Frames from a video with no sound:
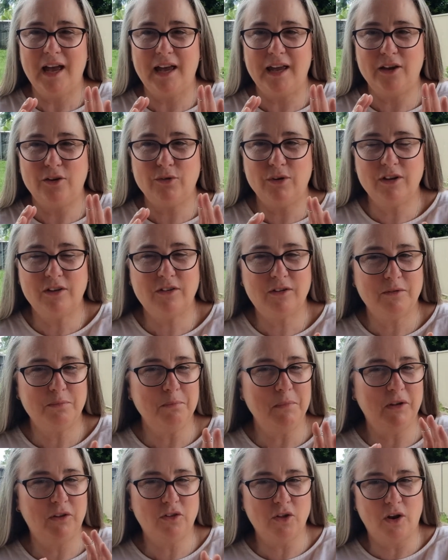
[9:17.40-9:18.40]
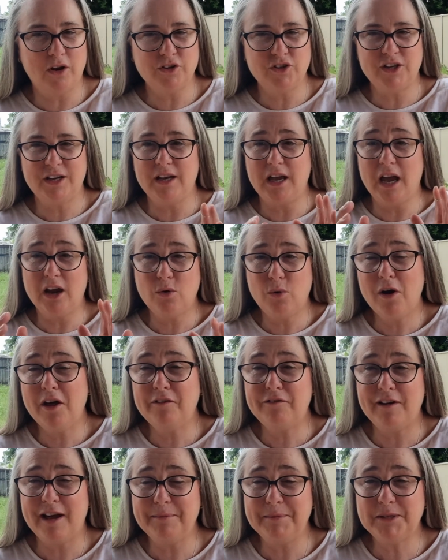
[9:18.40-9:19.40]
Greek mythology, quite a
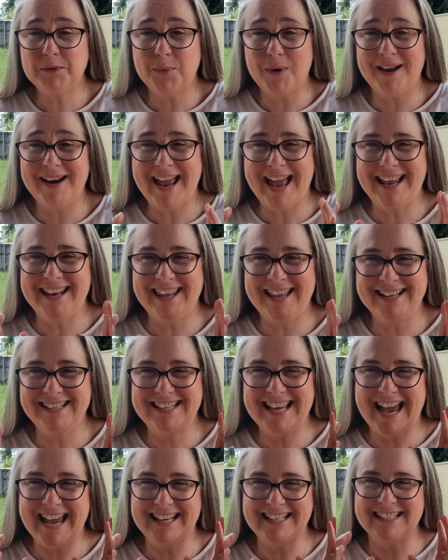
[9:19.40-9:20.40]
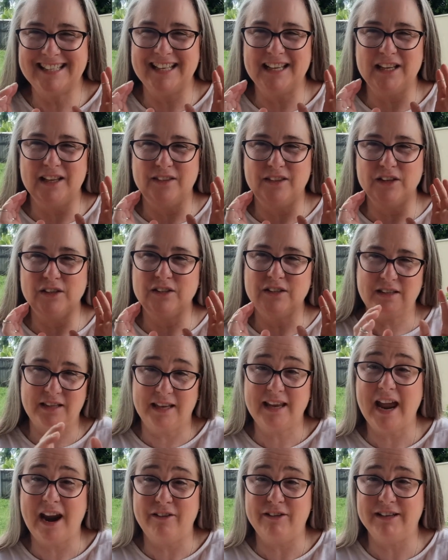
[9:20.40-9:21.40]
famous one, and then takes the
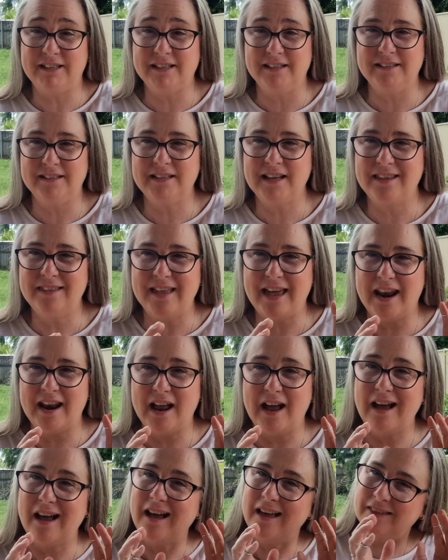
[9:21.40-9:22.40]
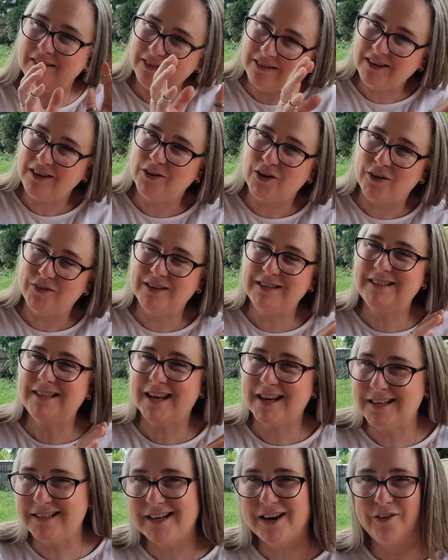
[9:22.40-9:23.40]
characters that, you know, the
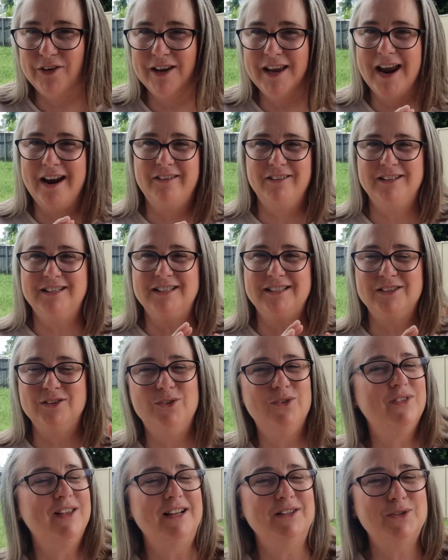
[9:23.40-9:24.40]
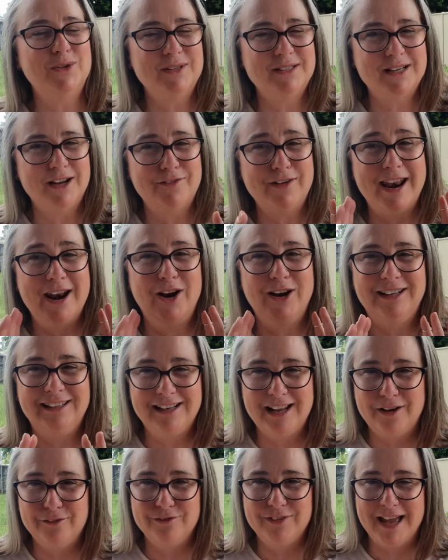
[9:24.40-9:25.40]
secondary characters and all that sort of stuff, and I
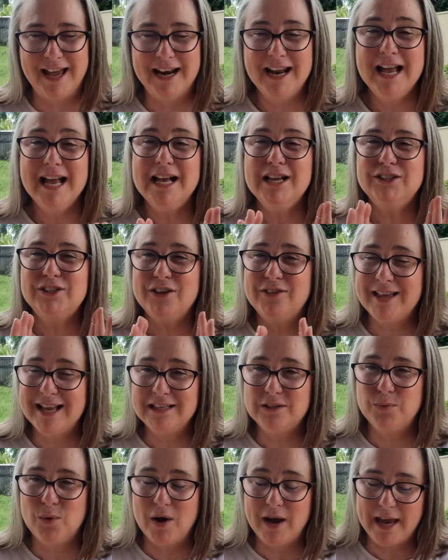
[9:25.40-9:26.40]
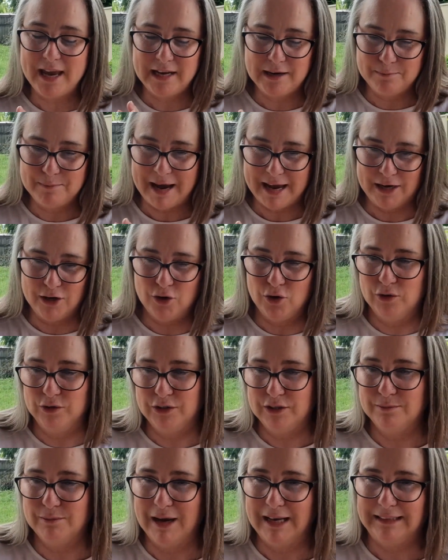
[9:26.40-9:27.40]
love that. So that's why it made it
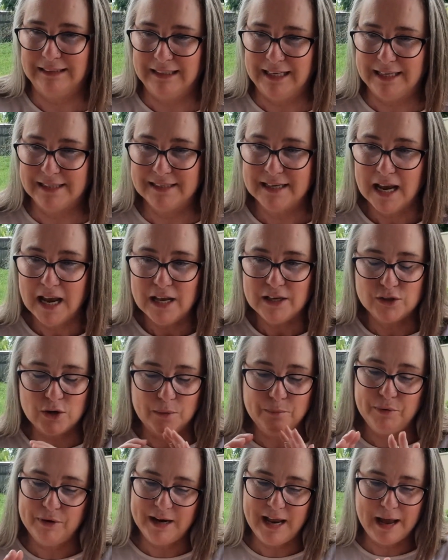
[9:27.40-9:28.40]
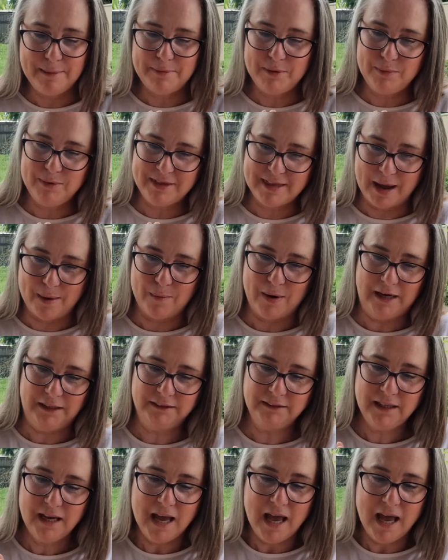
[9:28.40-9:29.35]
onto my list. So I'm pretty happy with that one.